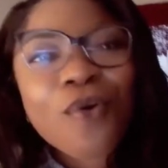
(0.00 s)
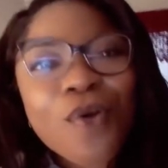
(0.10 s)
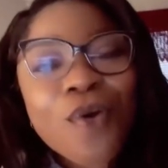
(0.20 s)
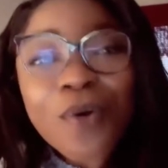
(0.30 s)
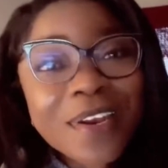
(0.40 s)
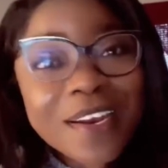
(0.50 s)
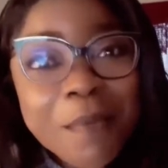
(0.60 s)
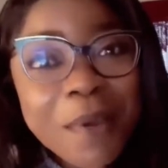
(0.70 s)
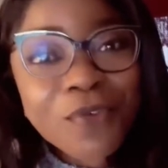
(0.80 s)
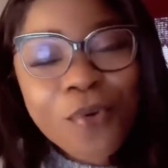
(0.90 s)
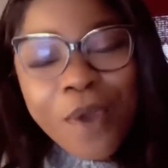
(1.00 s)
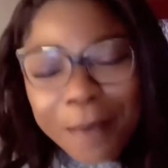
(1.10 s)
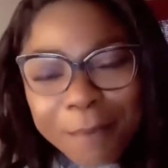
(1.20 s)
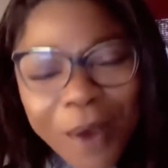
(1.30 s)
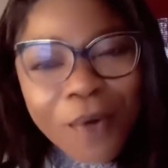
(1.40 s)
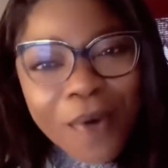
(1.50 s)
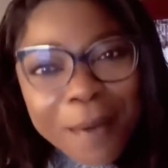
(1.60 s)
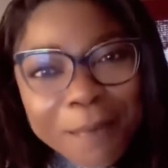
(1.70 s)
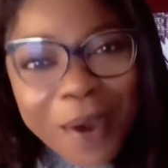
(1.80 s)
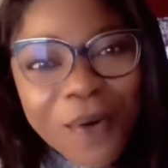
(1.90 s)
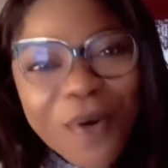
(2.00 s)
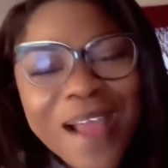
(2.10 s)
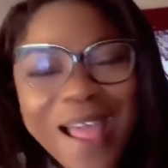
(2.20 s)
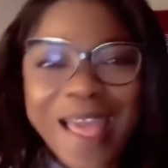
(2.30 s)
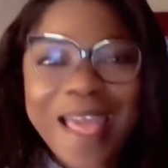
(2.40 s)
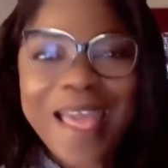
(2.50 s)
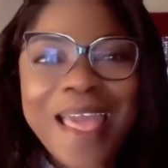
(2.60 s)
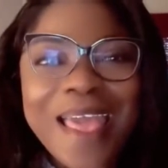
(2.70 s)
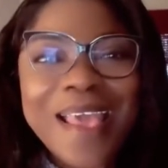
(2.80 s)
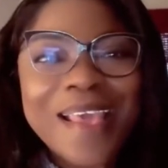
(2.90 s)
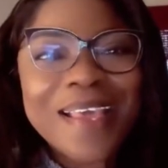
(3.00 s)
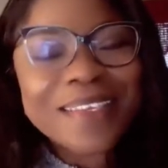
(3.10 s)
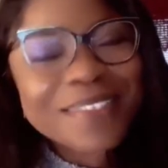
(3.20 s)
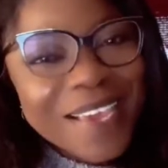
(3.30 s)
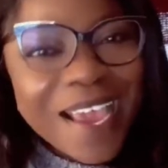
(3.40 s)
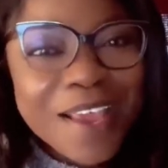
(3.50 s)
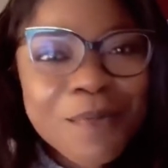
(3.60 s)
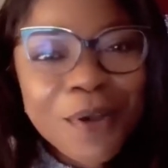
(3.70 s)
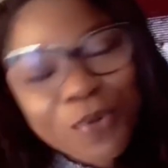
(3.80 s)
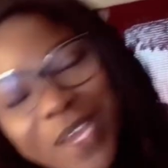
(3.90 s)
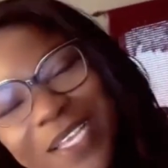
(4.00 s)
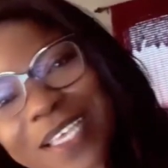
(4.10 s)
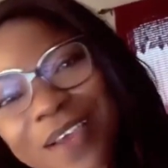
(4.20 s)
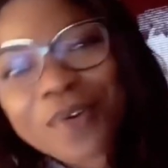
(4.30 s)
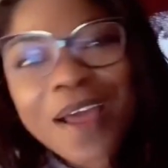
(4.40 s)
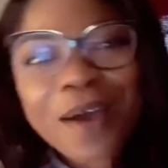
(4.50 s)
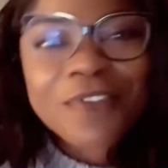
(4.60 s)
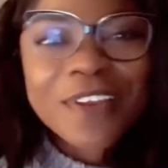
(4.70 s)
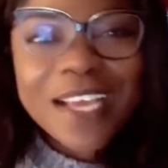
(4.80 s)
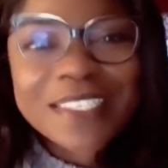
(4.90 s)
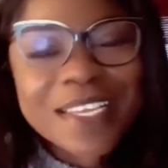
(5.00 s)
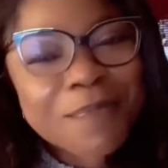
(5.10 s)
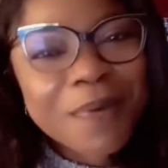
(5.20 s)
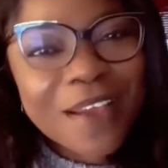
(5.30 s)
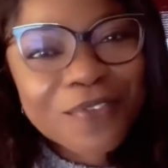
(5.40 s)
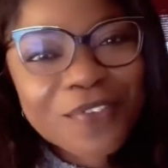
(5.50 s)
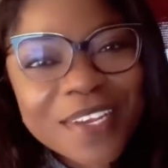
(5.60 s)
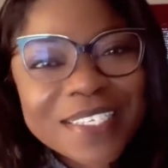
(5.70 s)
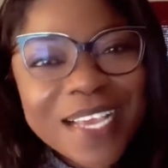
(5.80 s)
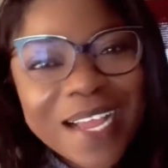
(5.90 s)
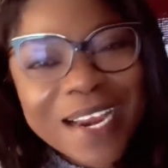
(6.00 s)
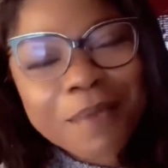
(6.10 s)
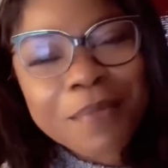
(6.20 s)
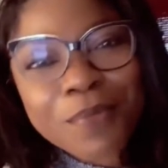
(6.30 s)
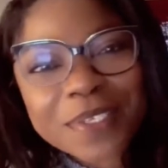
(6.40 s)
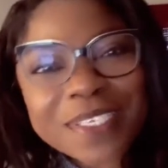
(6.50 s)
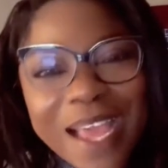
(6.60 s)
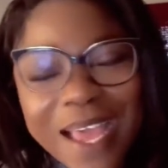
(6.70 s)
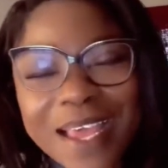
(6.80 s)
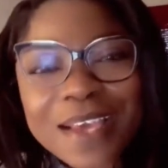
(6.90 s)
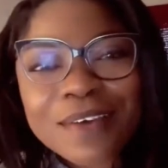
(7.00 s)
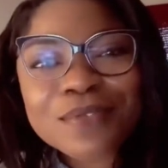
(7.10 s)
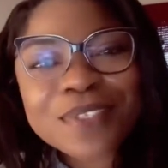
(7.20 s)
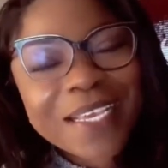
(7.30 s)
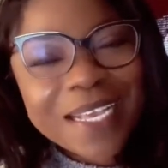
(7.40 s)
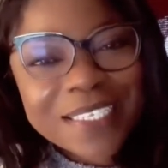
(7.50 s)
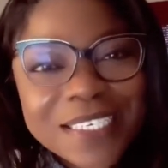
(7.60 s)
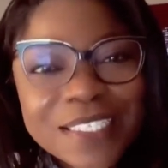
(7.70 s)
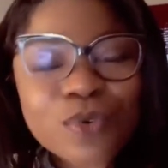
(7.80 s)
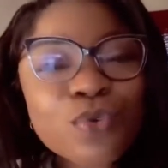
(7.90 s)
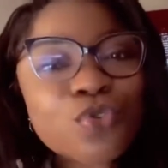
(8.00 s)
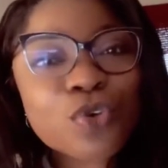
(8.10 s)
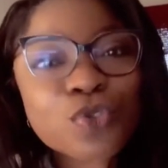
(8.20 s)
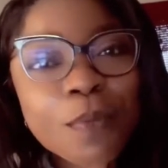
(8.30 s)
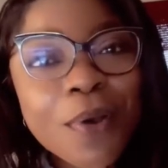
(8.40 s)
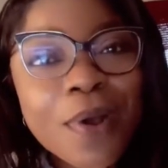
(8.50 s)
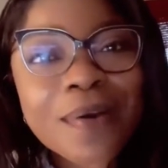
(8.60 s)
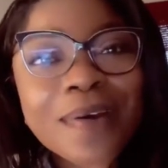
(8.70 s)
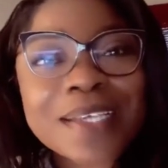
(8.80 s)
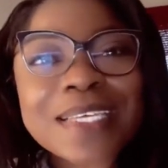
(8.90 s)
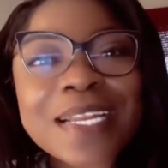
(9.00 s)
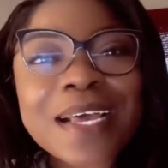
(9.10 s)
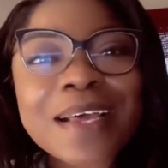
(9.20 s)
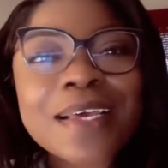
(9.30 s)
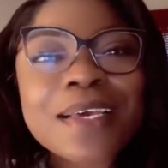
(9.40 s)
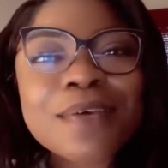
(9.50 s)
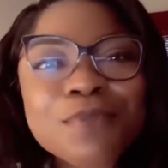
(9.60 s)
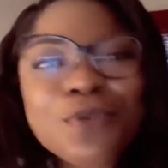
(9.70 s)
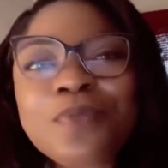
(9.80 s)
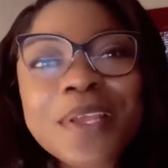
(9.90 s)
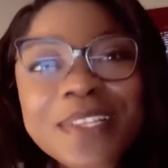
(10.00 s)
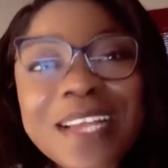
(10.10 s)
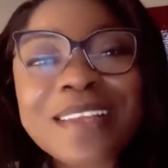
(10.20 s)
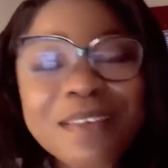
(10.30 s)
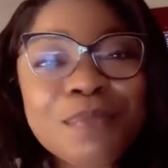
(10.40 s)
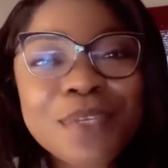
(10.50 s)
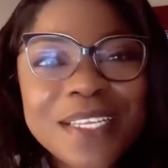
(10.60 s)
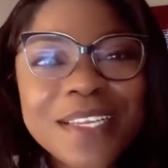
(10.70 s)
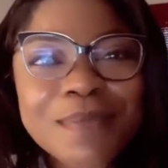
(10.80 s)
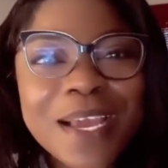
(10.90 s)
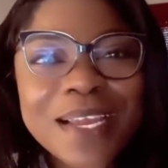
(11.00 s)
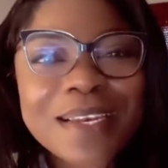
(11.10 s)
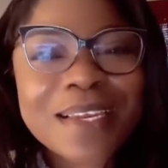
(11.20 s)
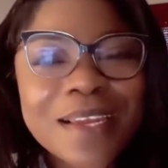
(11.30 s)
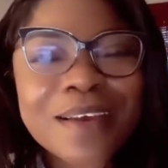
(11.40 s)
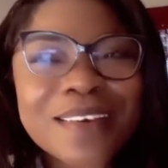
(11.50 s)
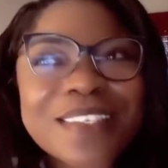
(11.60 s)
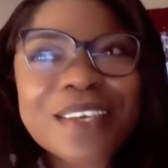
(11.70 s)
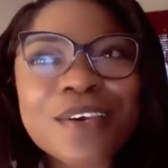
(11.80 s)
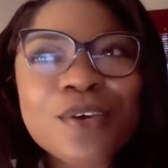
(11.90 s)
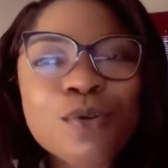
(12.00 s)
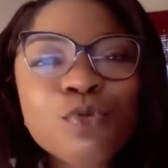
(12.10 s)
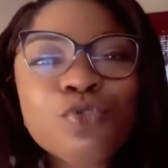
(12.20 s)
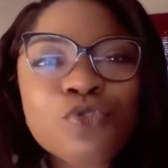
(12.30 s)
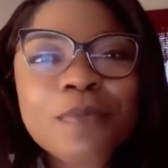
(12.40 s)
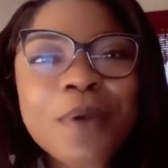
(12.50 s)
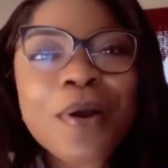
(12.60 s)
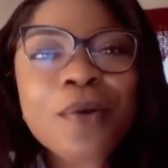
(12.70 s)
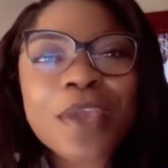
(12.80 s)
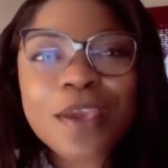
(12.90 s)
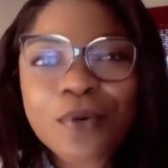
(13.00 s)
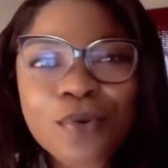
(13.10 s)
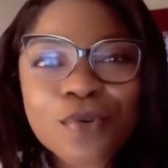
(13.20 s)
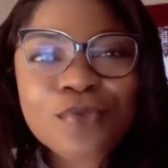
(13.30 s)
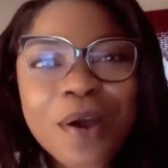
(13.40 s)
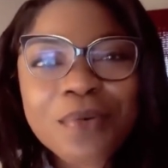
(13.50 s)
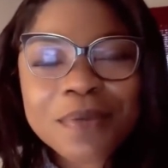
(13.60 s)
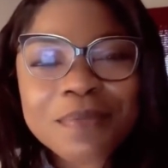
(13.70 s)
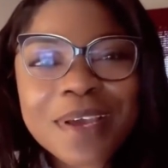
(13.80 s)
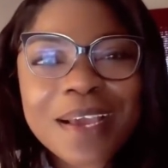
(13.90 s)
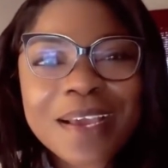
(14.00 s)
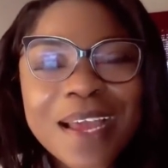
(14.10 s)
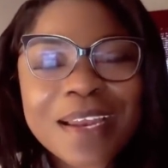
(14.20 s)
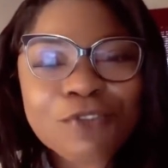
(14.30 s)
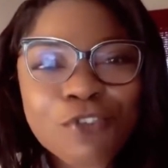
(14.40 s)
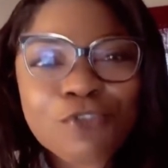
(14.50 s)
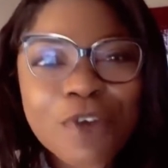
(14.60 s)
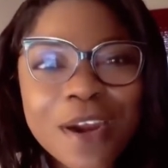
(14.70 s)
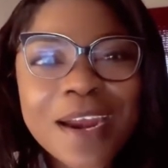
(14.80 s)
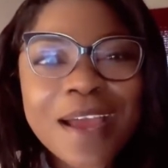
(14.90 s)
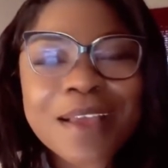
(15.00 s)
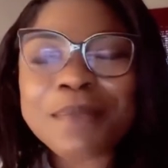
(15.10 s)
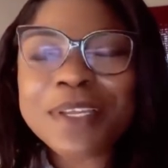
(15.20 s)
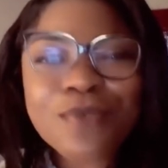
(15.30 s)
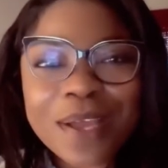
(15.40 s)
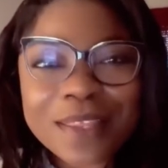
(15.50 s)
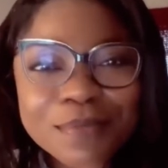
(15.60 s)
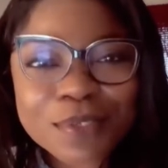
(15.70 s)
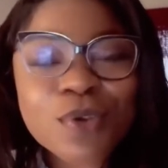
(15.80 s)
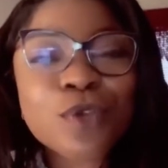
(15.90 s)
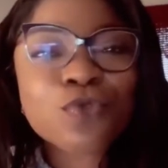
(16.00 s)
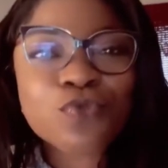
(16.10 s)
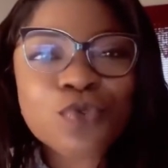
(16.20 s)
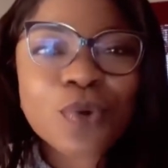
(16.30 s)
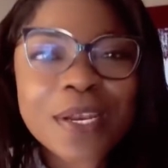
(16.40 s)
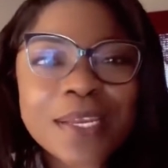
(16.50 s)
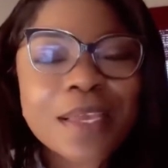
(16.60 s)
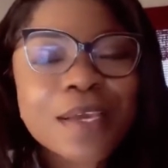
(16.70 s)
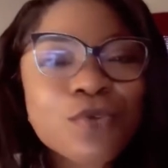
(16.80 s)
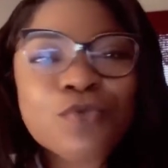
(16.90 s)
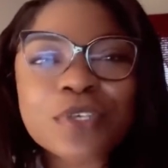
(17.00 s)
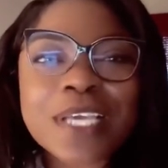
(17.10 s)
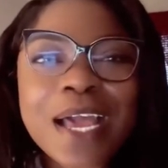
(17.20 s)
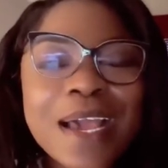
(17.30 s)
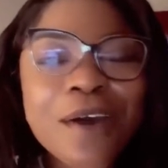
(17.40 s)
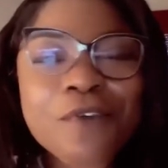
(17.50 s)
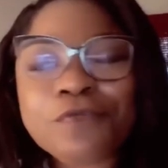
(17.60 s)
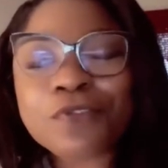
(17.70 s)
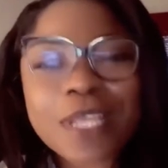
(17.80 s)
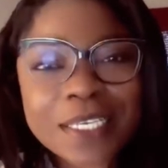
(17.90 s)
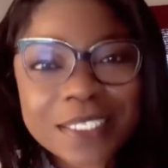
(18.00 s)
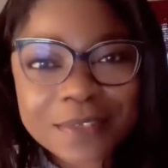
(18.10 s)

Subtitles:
What did I bet you wear a bow, ah? It's okay, you want, we say, craft, and I say, if I'm not training, a crab, but we say, I chin to who so becaco Cassana. Miso me sa na me nyini bia de na se usuro be kwa kwaye wo wa woni Ghana Trotro akra e be di atem se wo ye tu no aden wo scan ka won for taxi